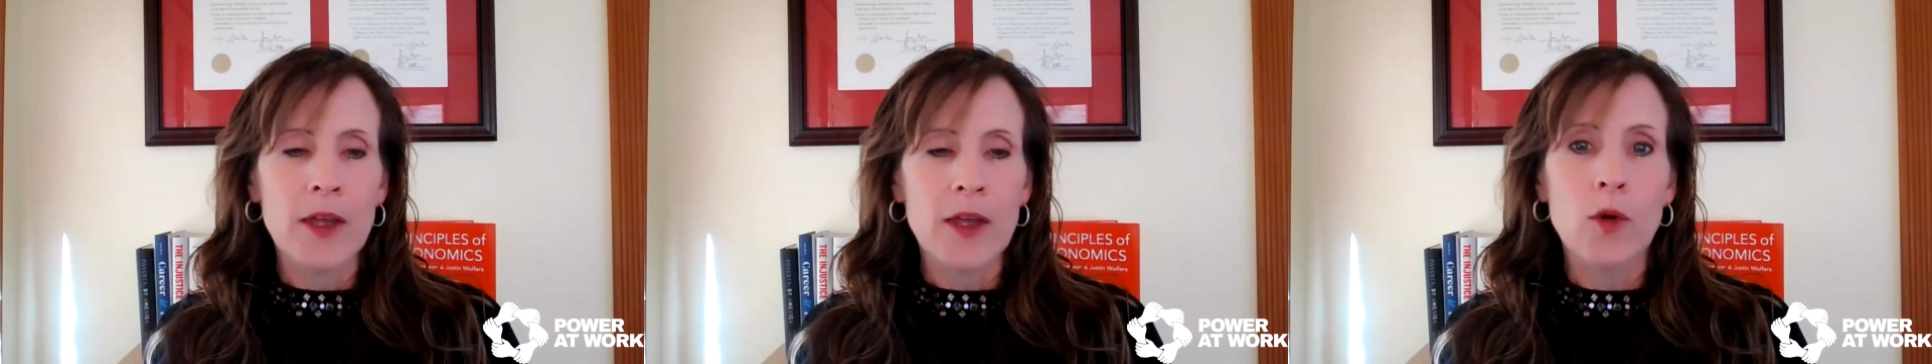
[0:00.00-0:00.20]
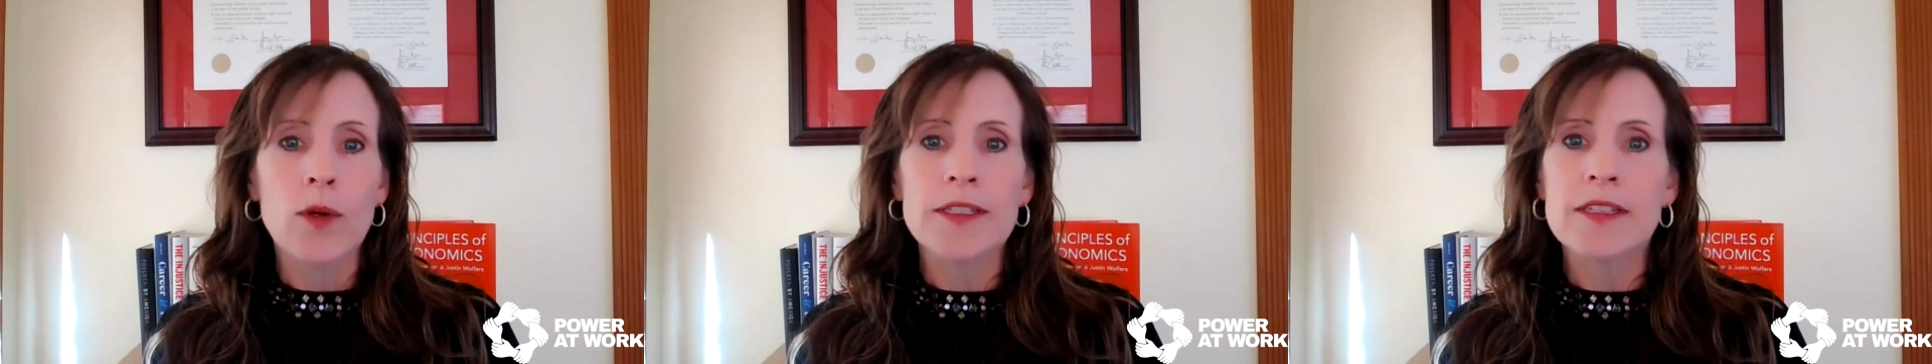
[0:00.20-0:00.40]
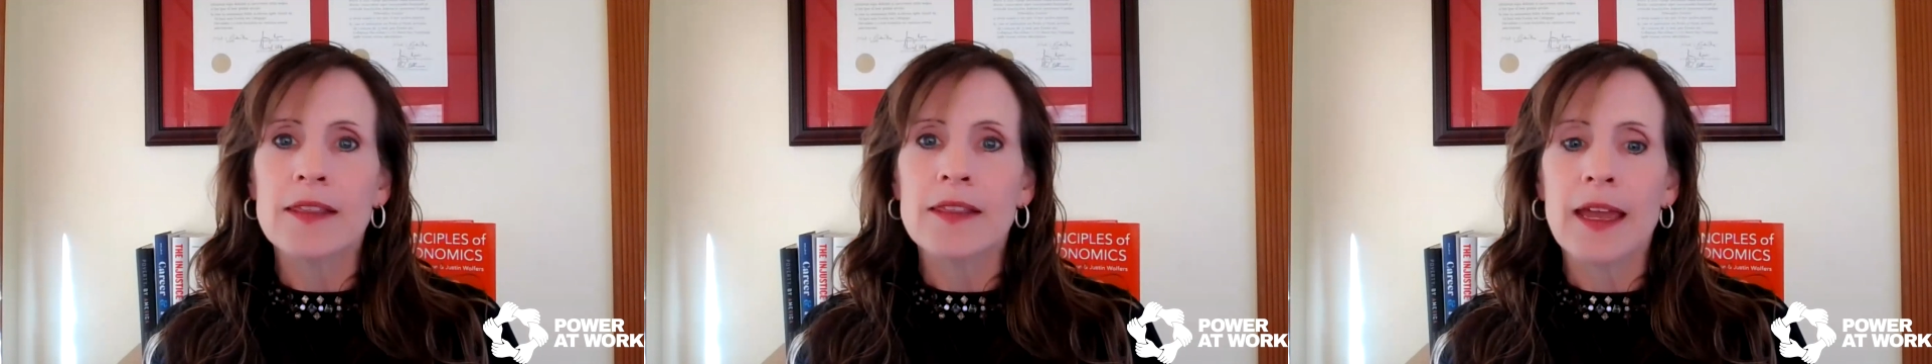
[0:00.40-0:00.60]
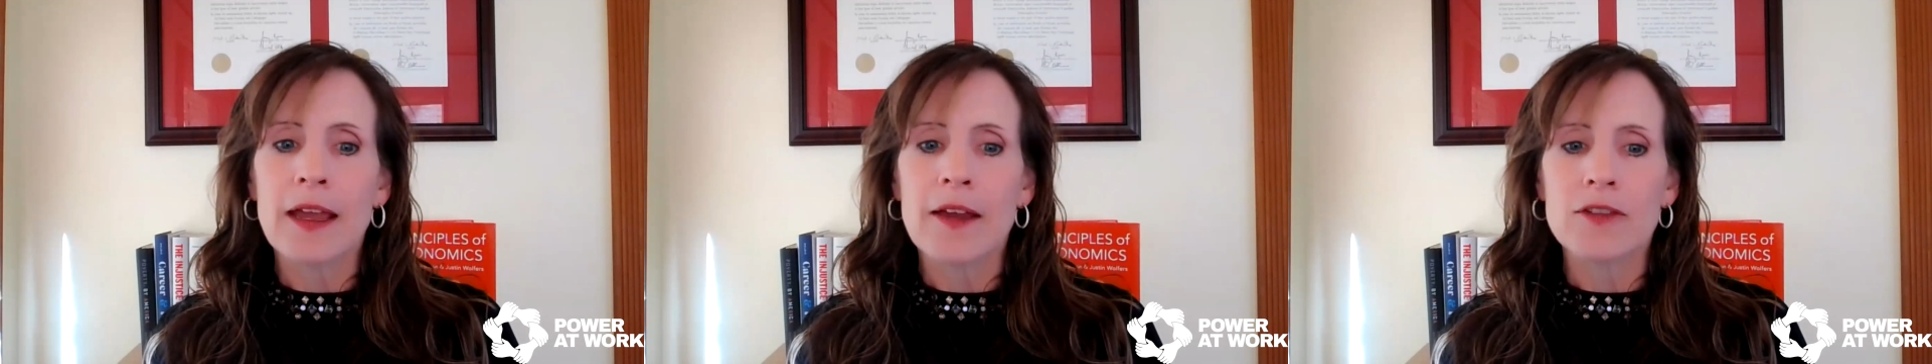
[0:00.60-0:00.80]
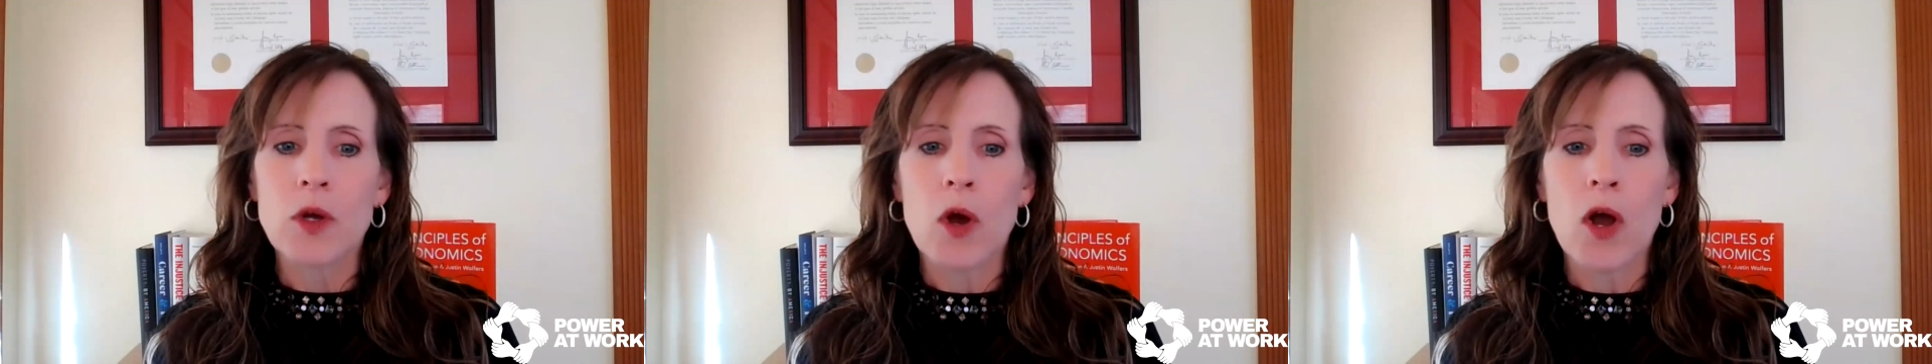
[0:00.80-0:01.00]
Quits and
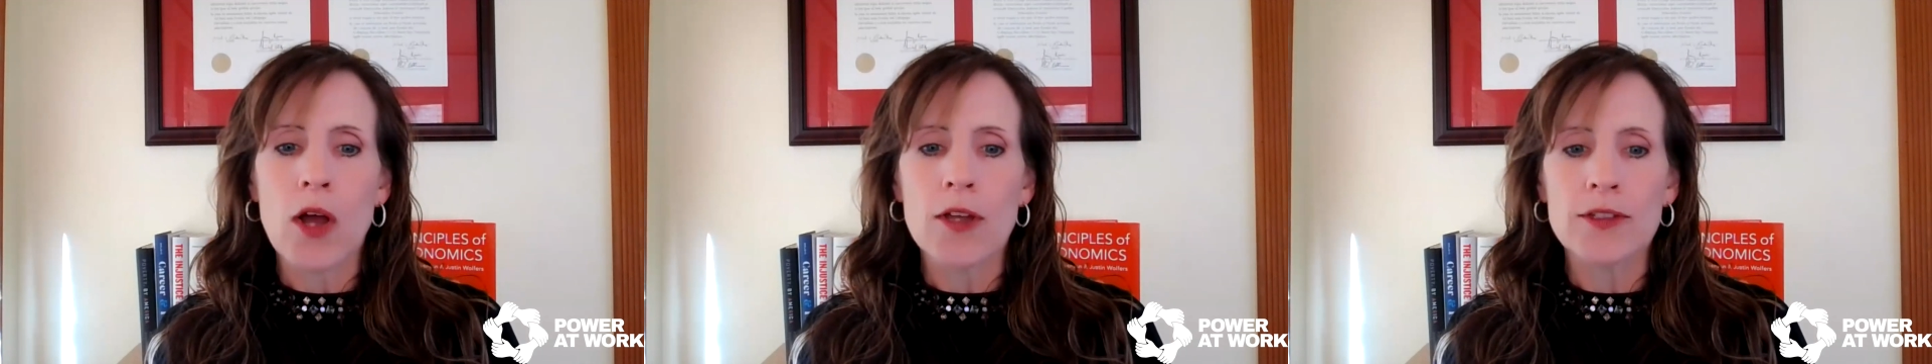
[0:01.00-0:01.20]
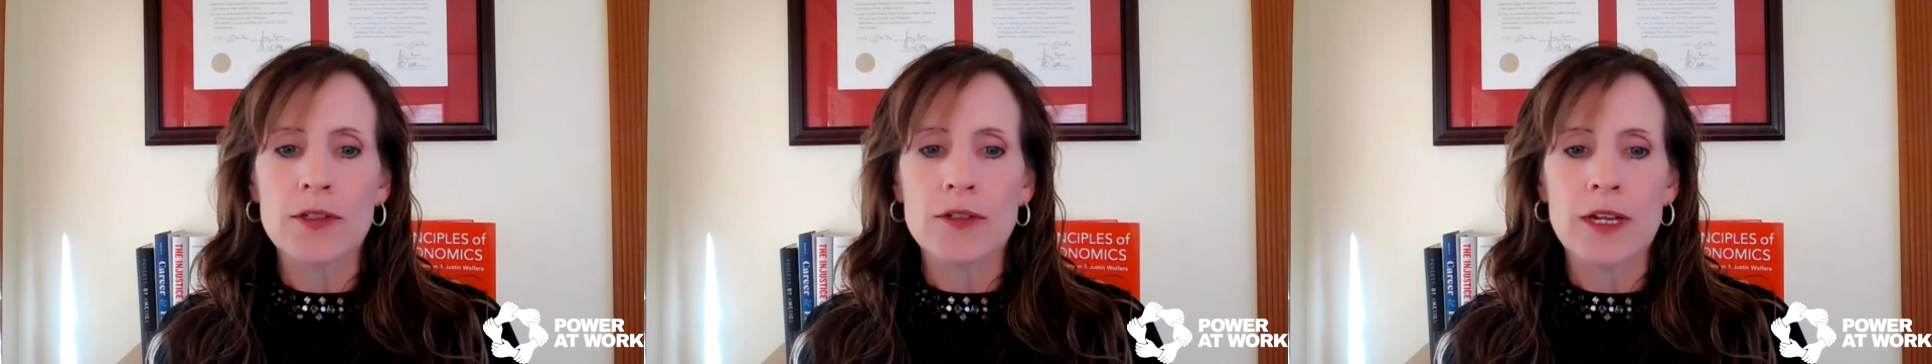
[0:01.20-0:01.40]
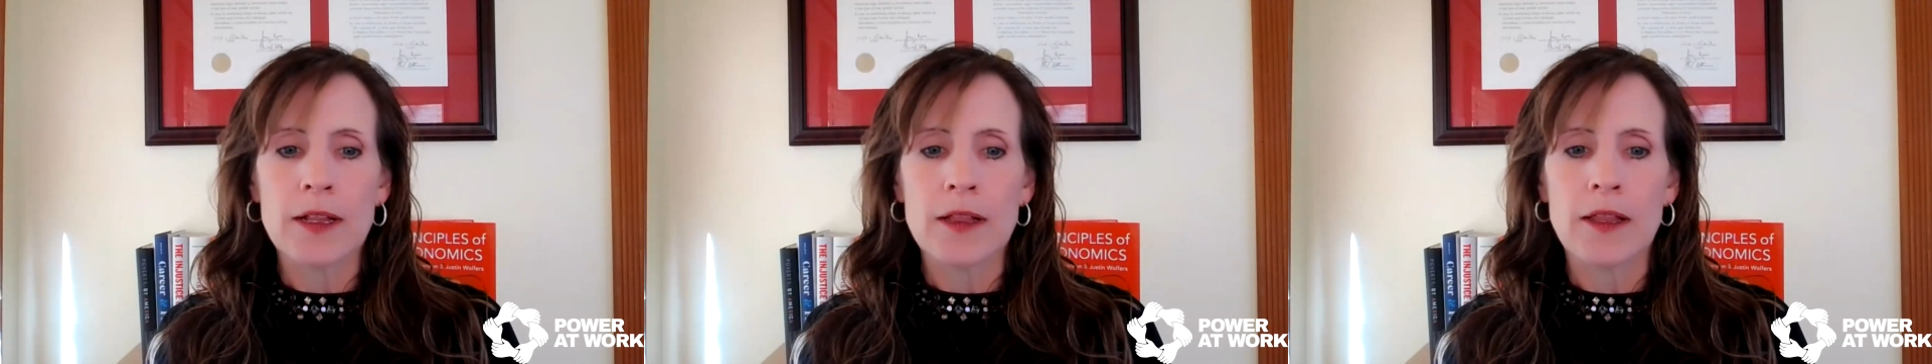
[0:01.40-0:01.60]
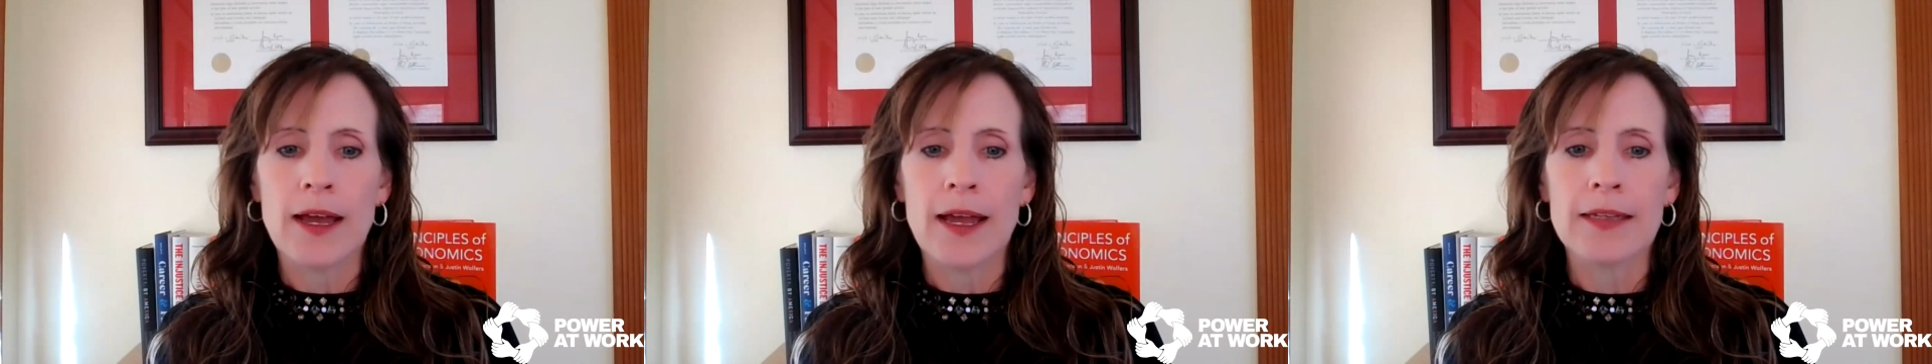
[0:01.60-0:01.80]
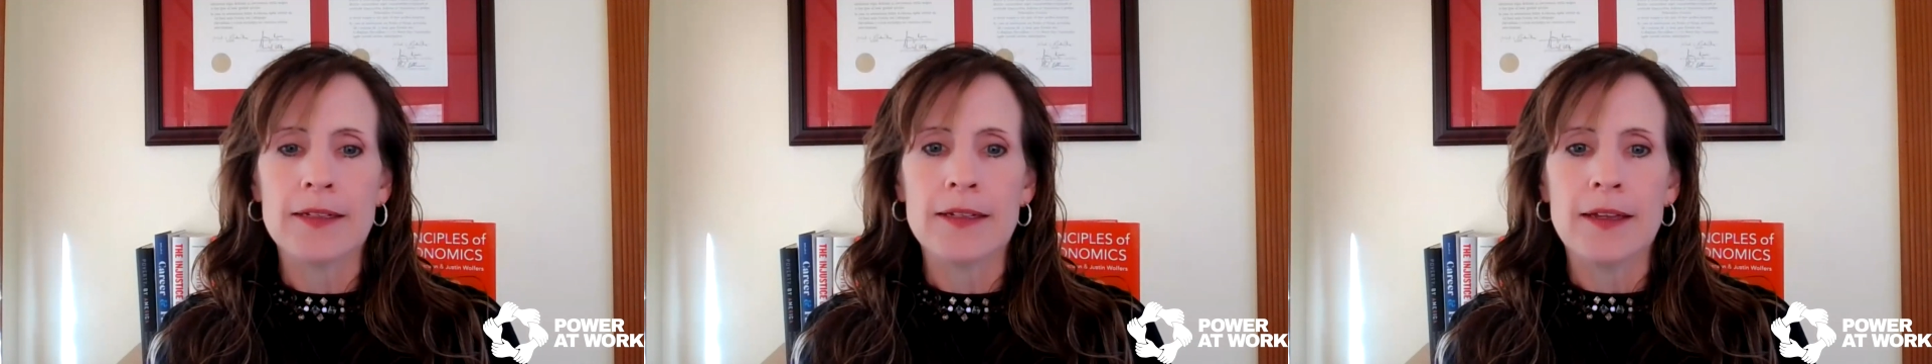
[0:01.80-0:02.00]
layoffs also
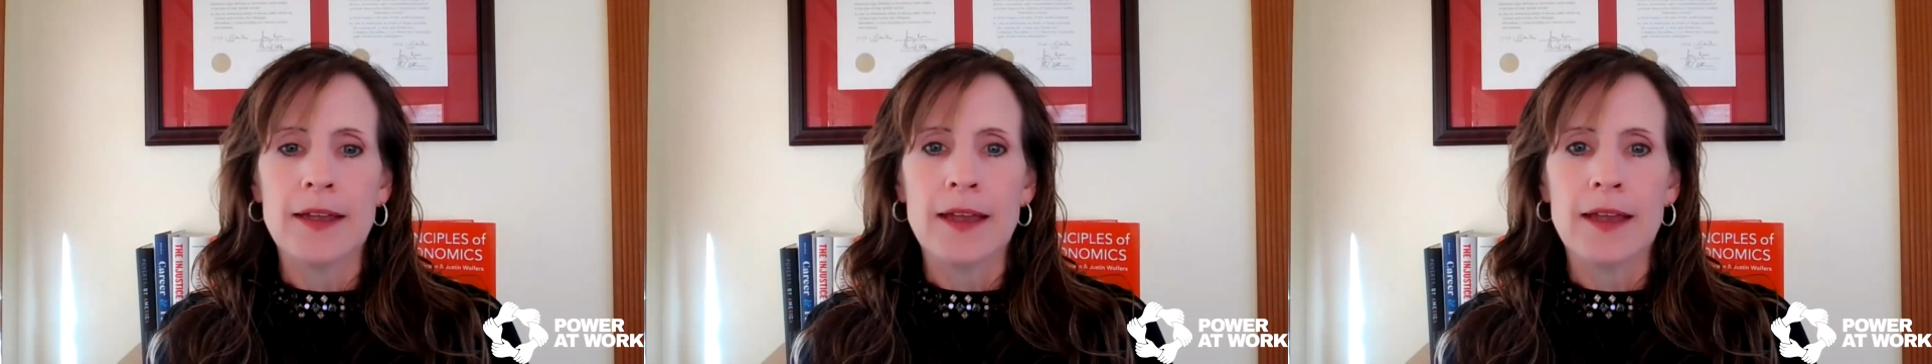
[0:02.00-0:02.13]
declined